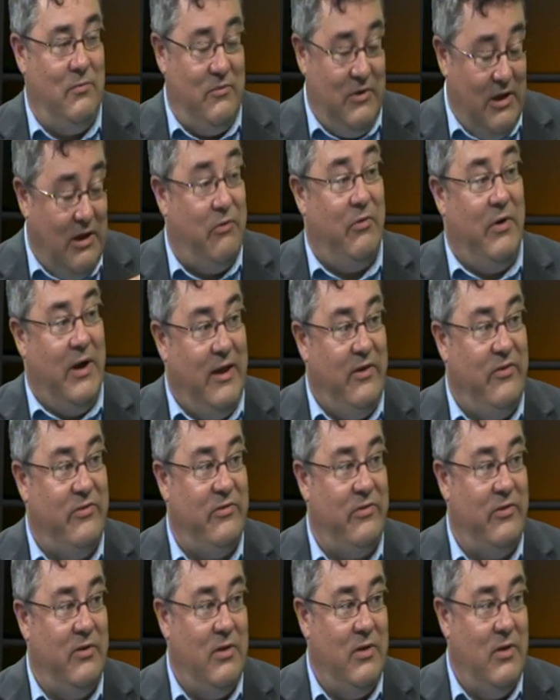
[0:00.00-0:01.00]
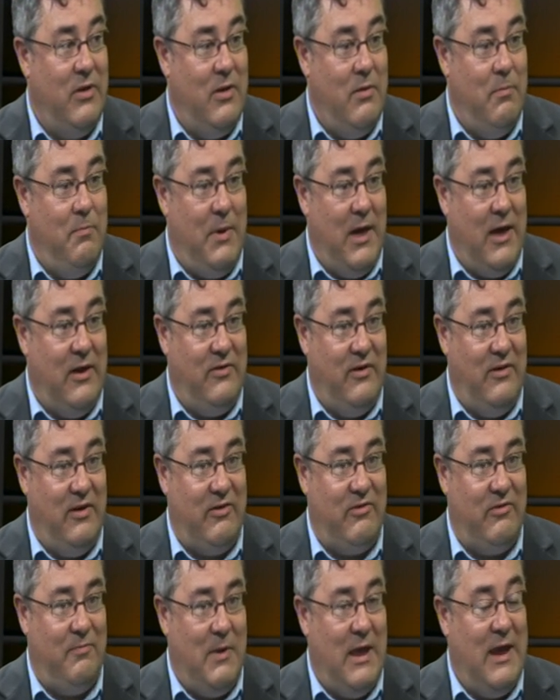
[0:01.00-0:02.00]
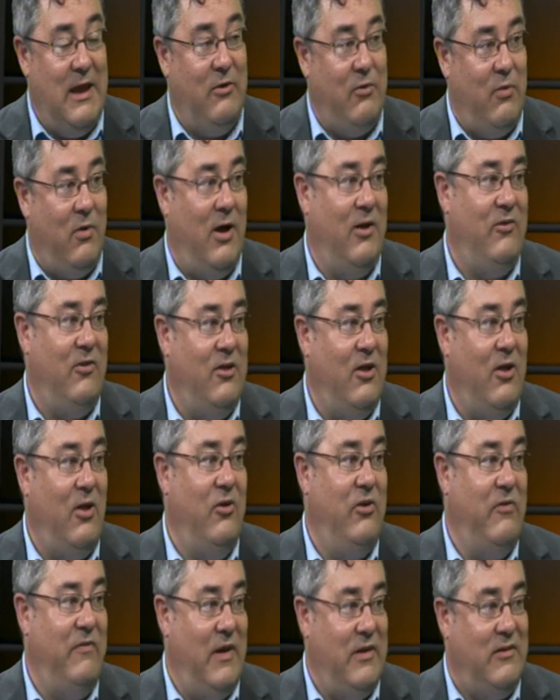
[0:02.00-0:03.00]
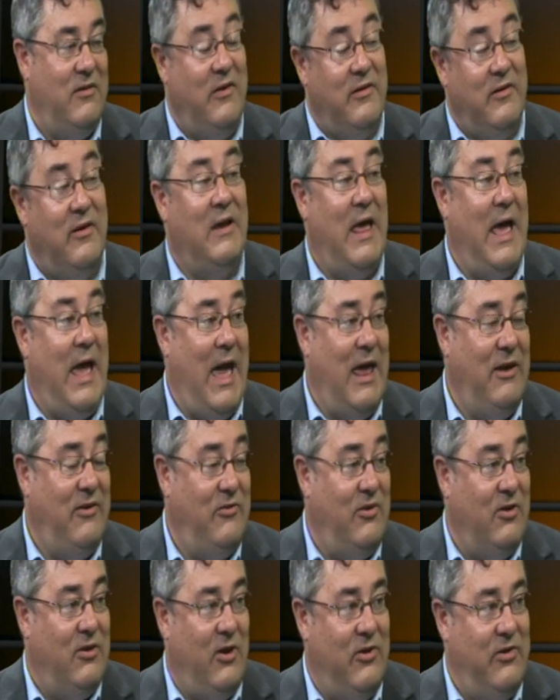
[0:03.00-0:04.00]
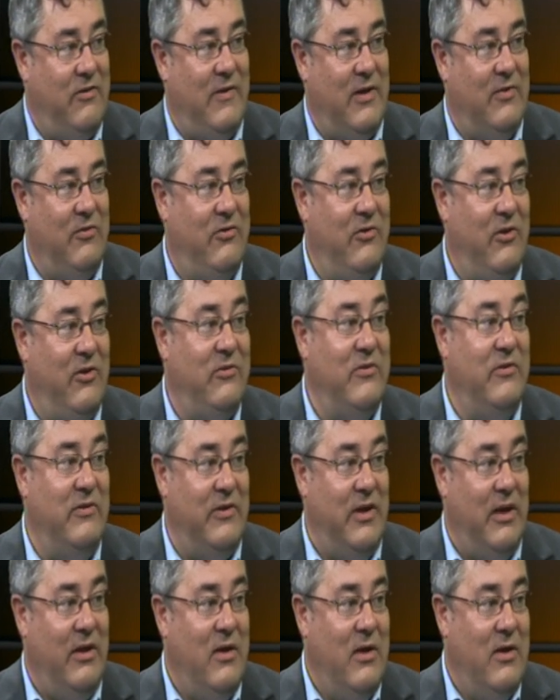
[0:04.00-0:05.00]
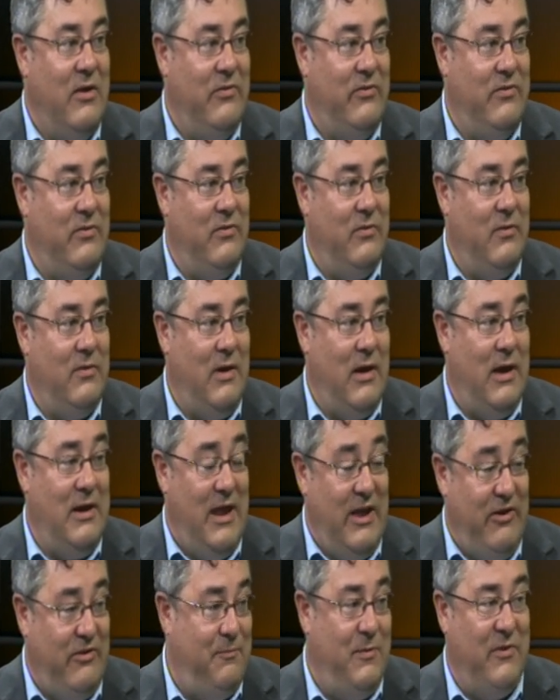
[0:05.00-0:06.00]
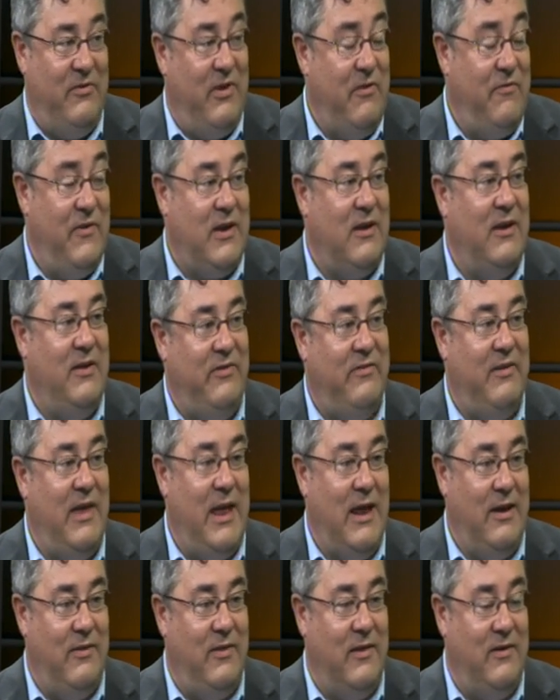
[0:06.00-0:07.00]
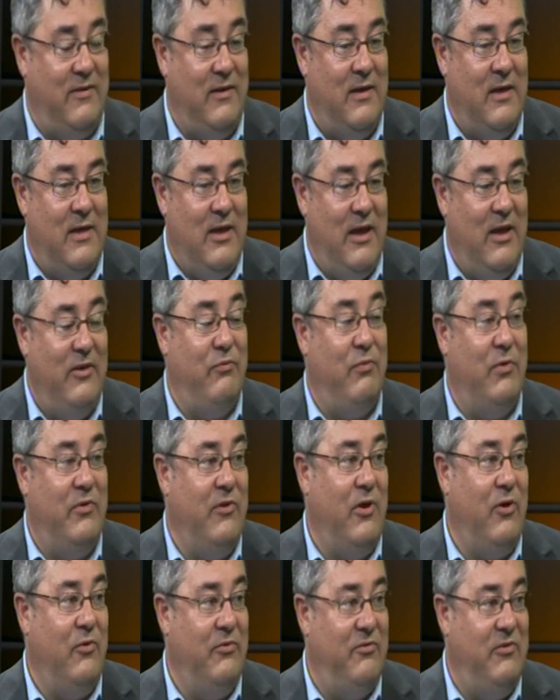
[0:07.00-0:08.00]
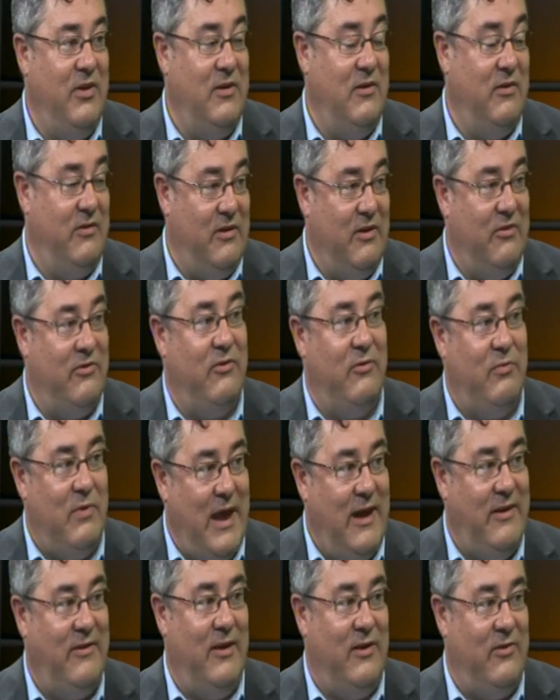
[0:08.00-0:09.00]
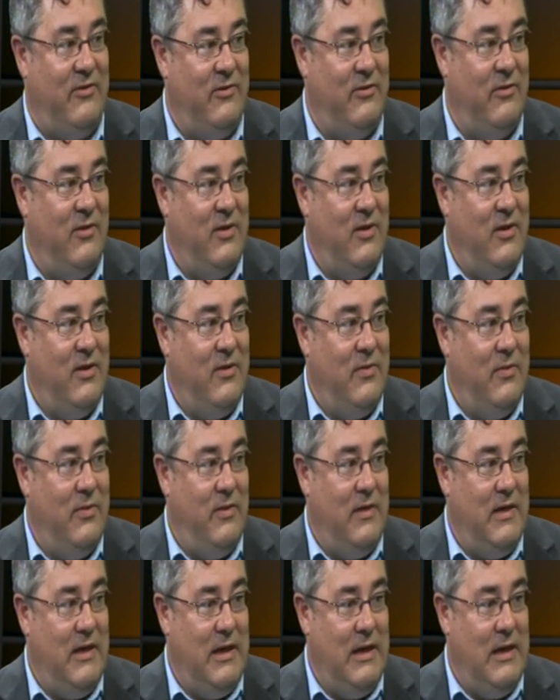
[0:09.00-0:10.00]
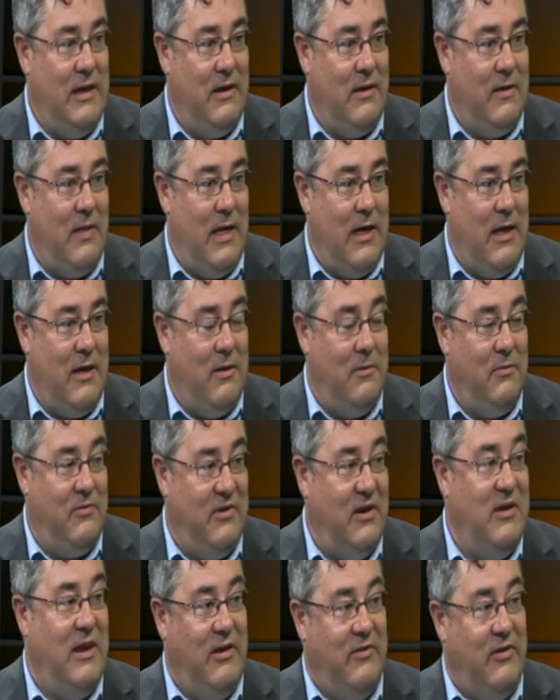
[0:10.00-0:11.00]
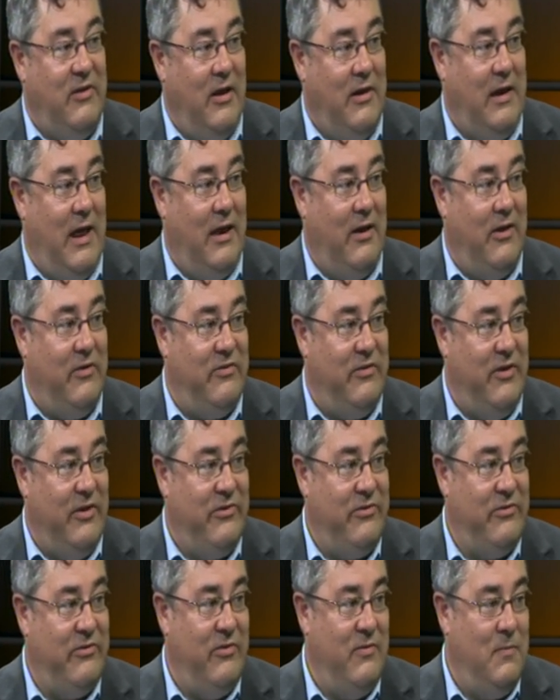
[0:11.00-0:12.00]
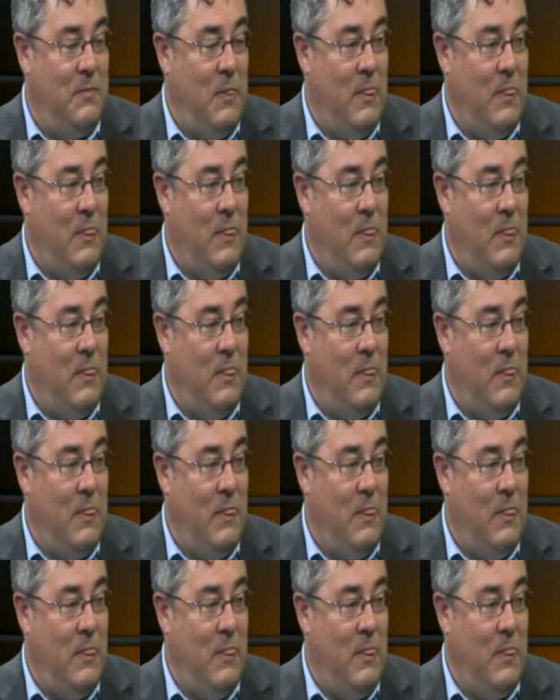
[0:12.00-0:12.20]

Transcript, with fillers: decrease, but it explained quite a lot of it and it added a lot of uncertainty. Okay, so and he specifically said that his results didn't discredit mm-hmm. the uh, Dunedin analysis, uh-huh.